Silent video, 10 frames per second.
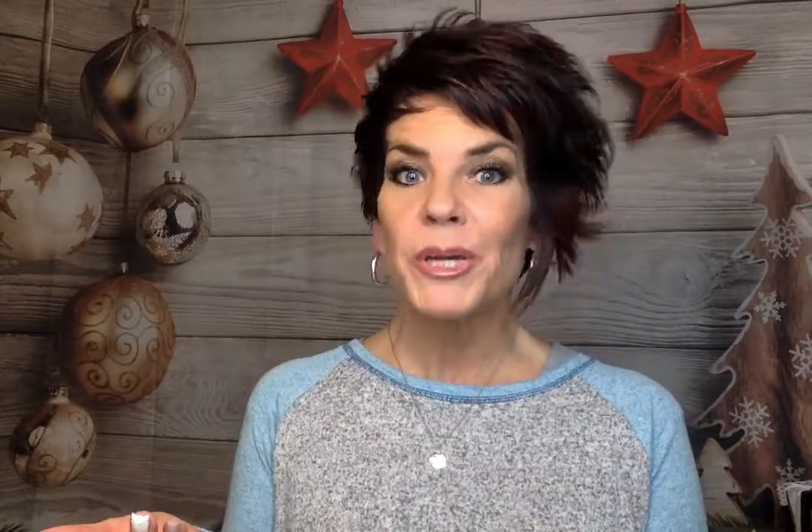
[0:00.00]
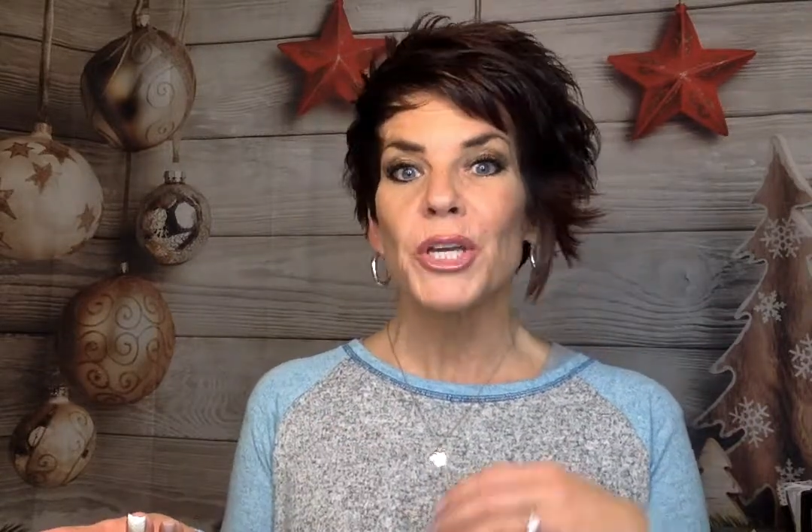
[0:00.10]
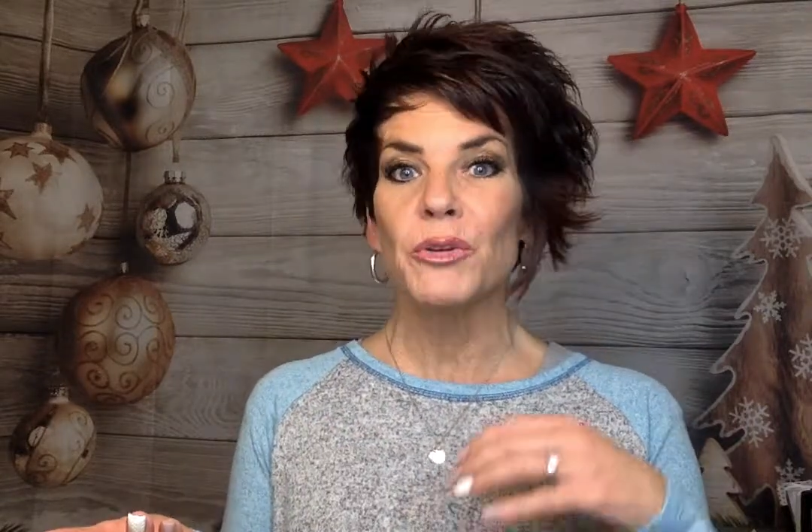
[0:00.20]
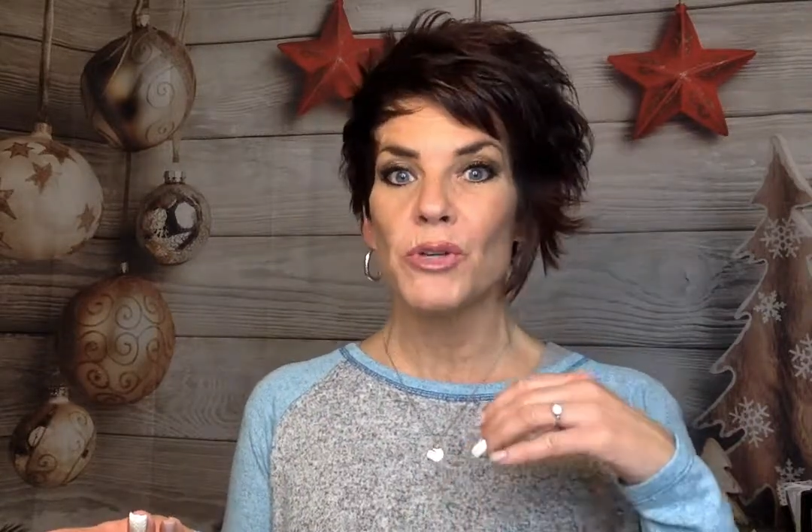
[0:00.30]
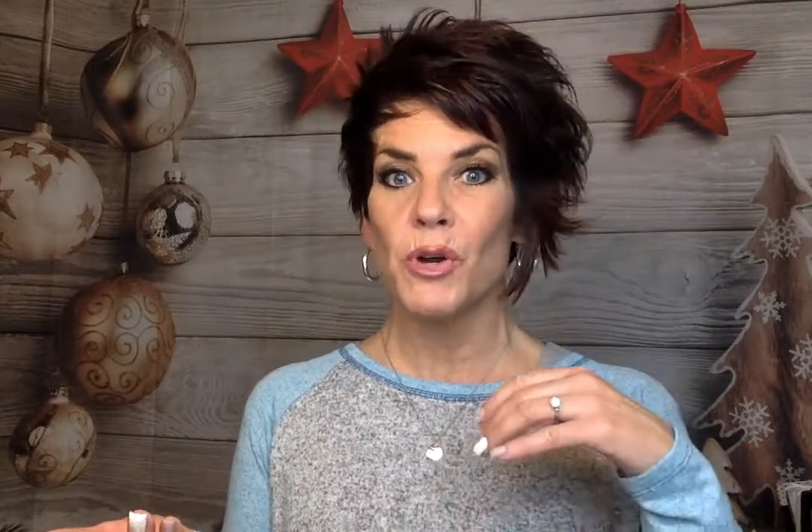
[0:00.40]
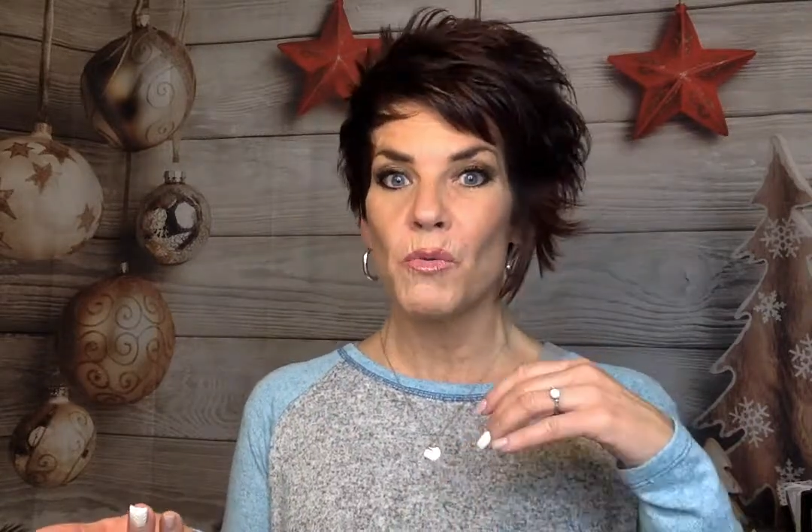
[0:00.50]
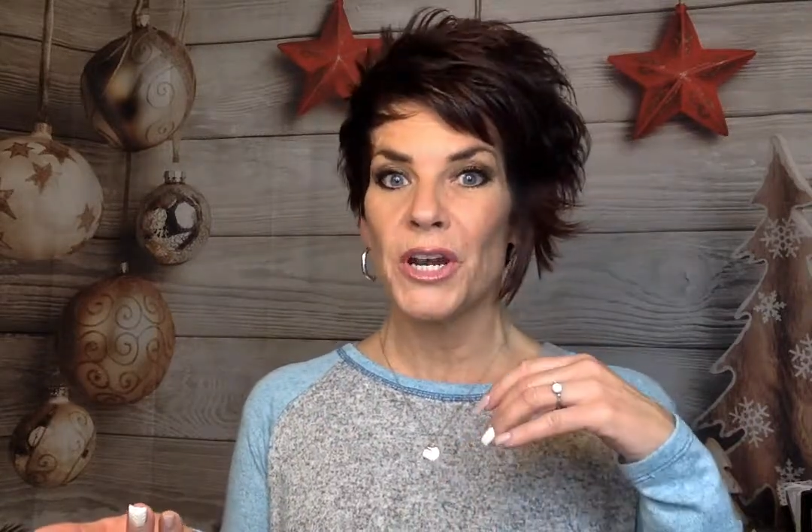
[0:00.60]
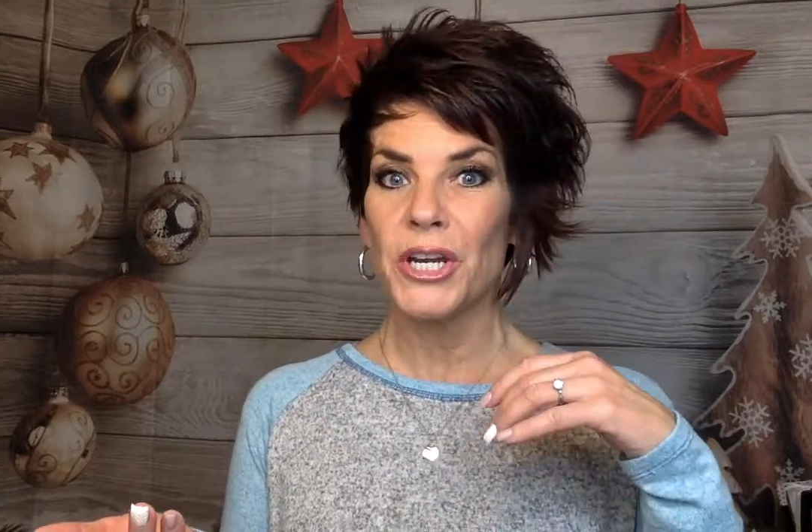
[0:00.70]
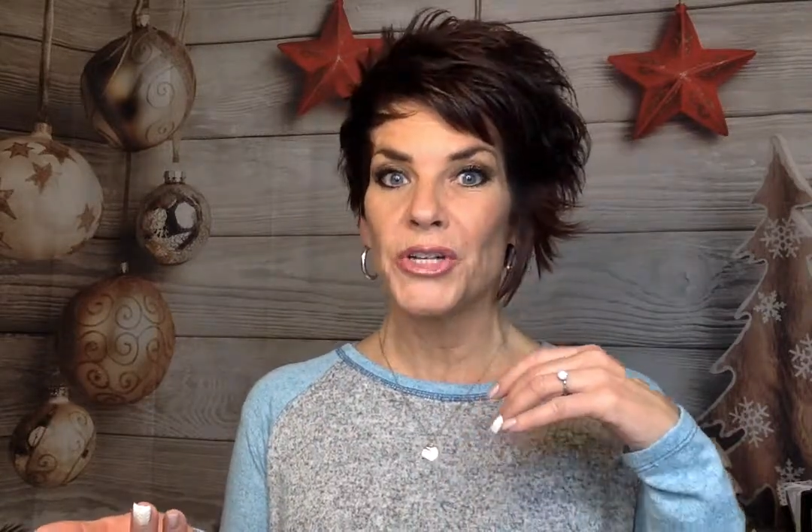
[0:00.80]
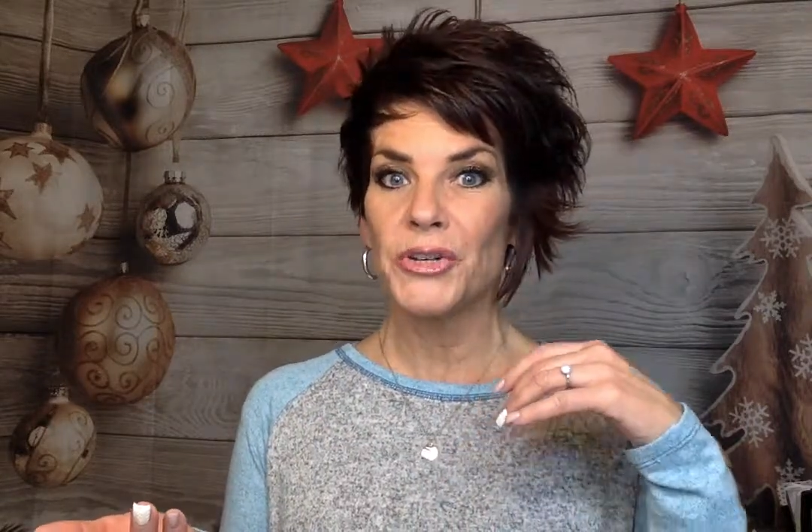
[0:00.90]
but you don't
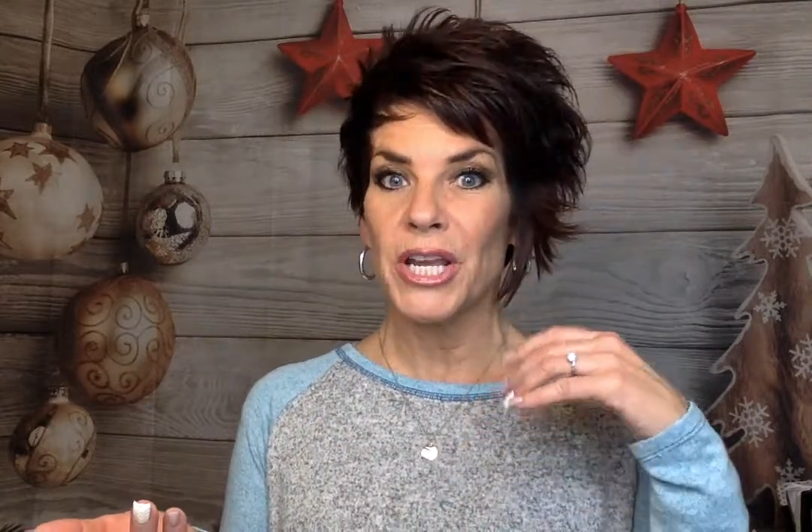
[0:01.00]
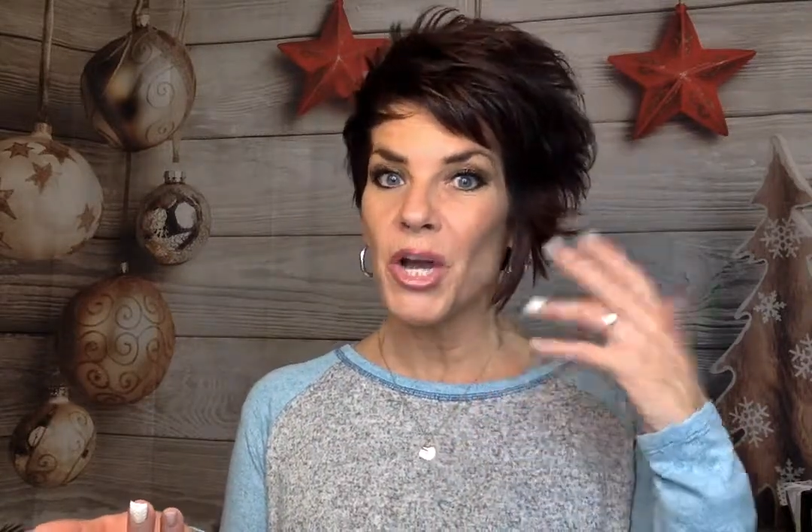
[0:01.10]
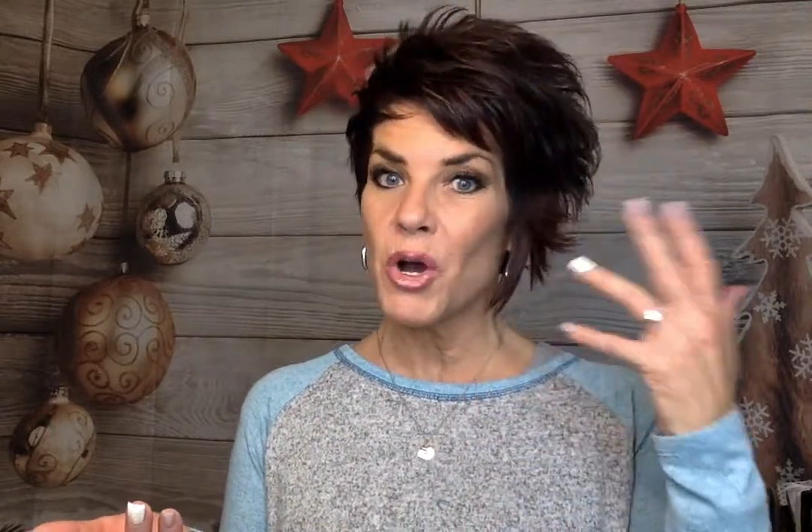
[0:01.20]
want to drink